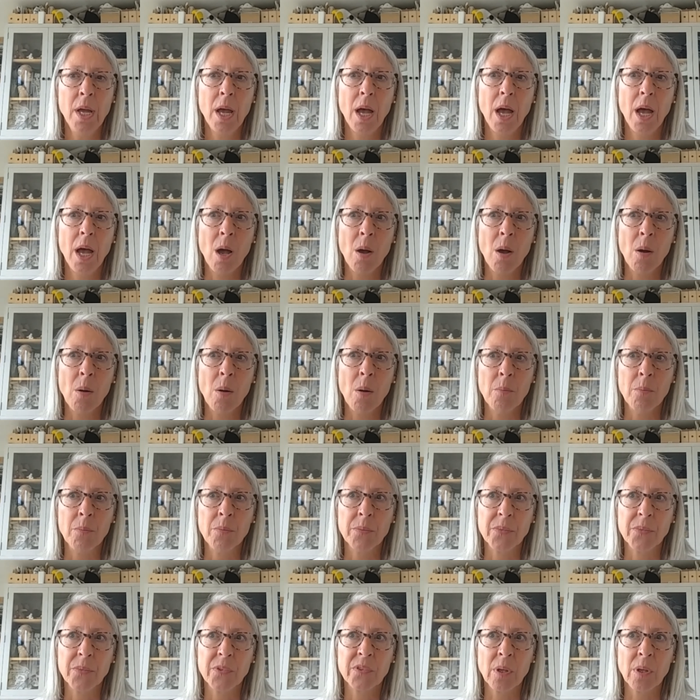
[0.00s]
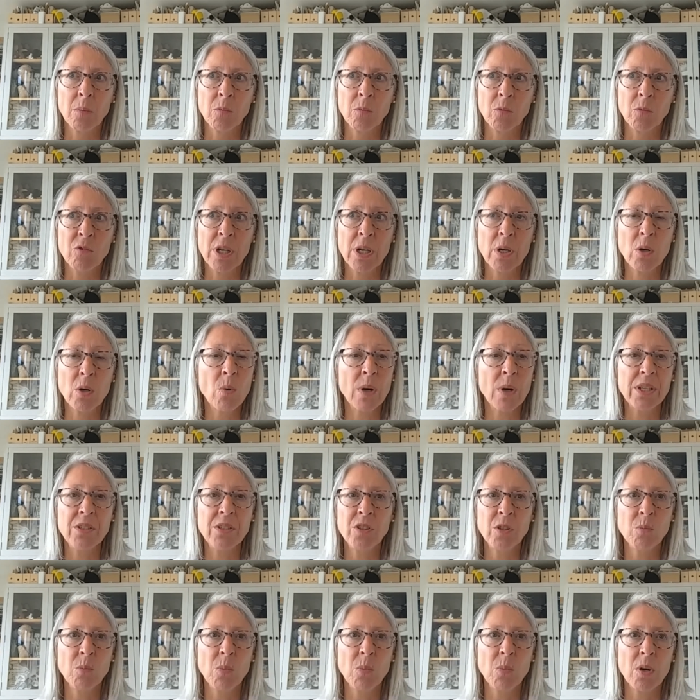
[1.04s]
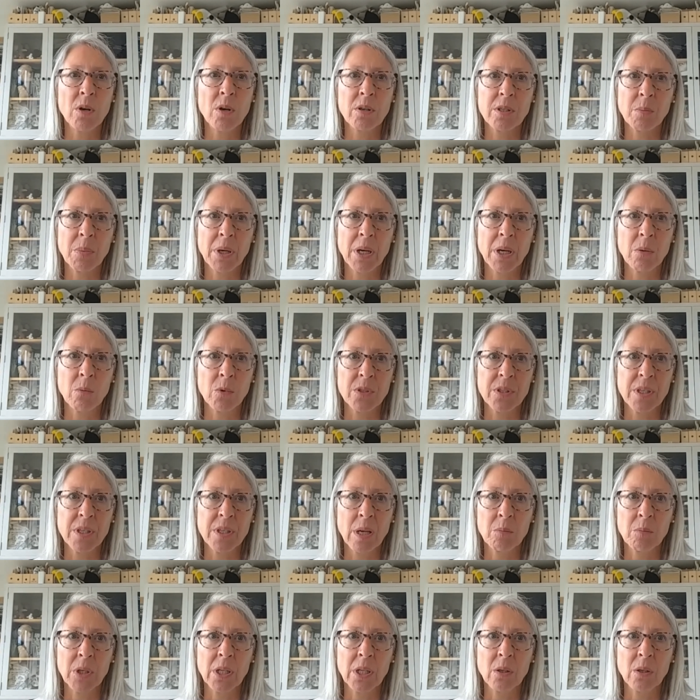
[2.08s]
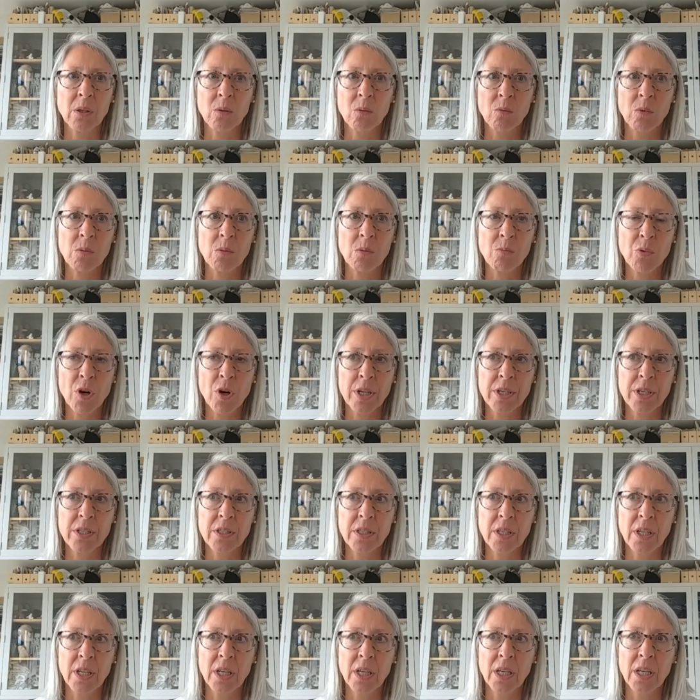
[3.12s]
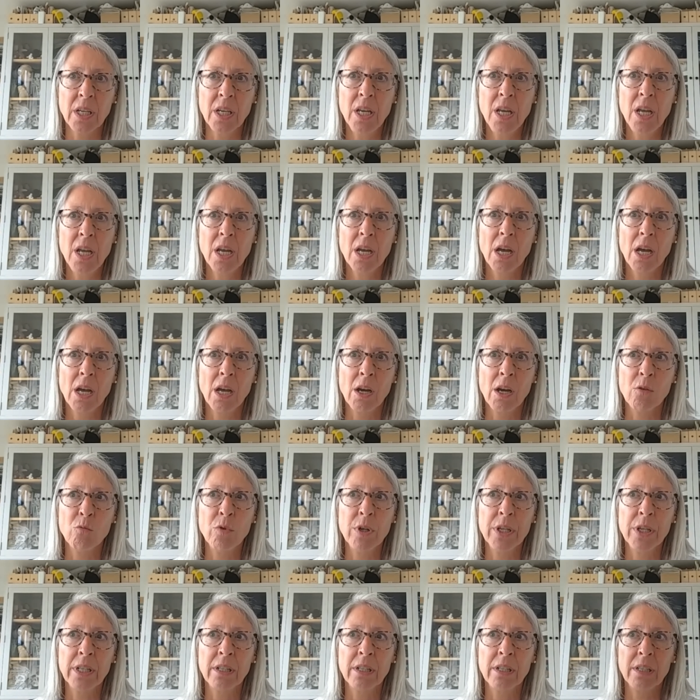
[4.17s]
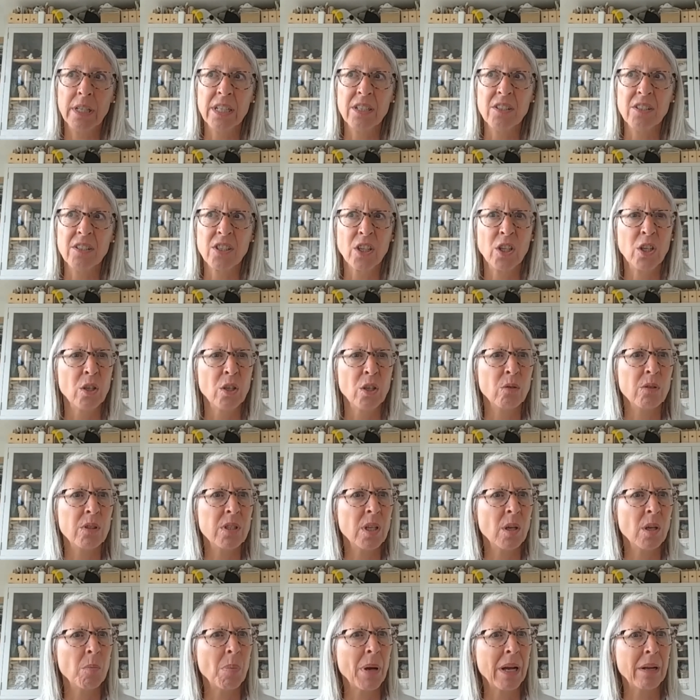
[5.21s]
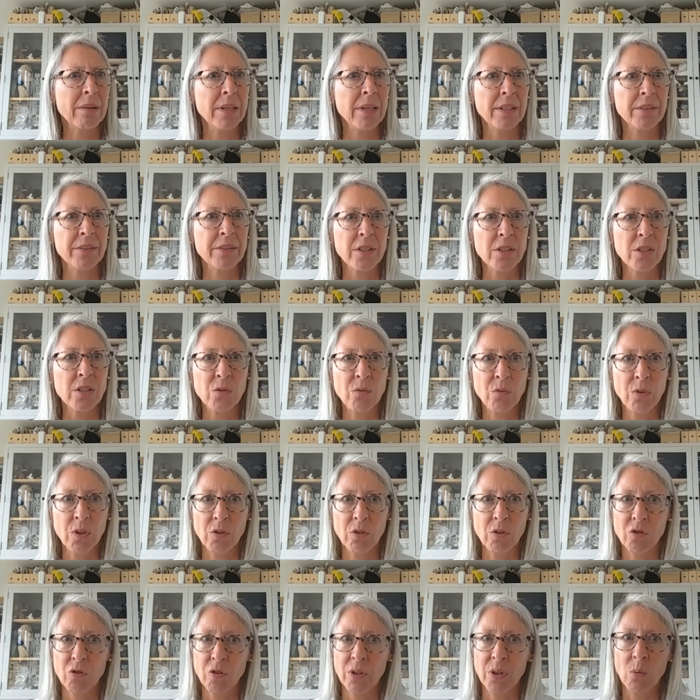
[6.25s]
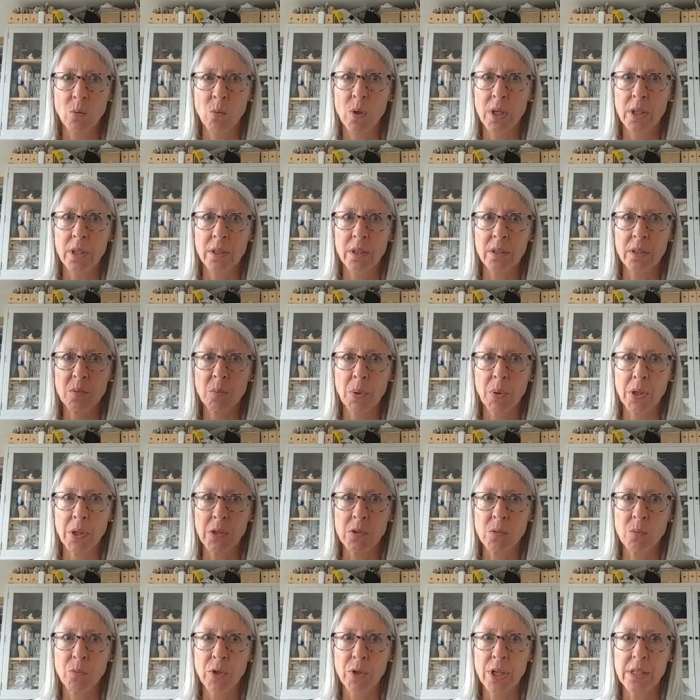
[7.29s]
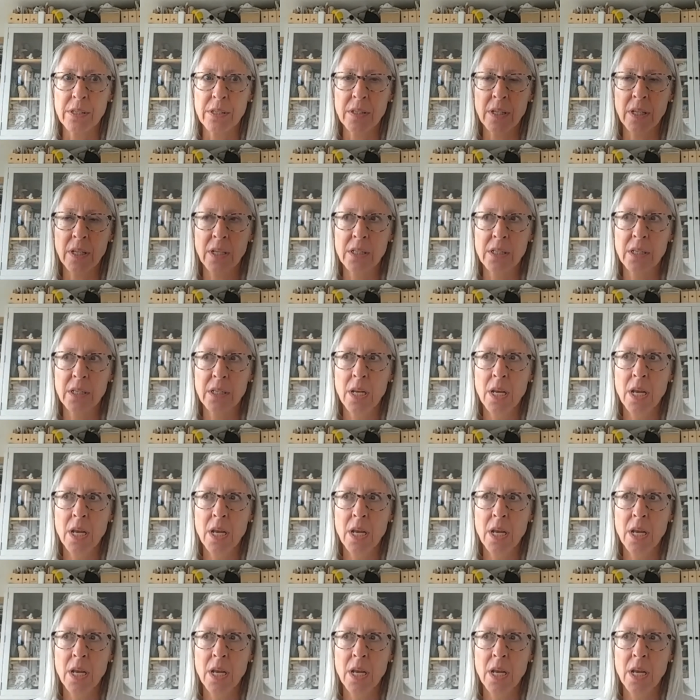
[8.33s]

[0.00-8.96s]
Some real question marks about what's happening with pricing, real insecurity about London's future in the world post-Brexit,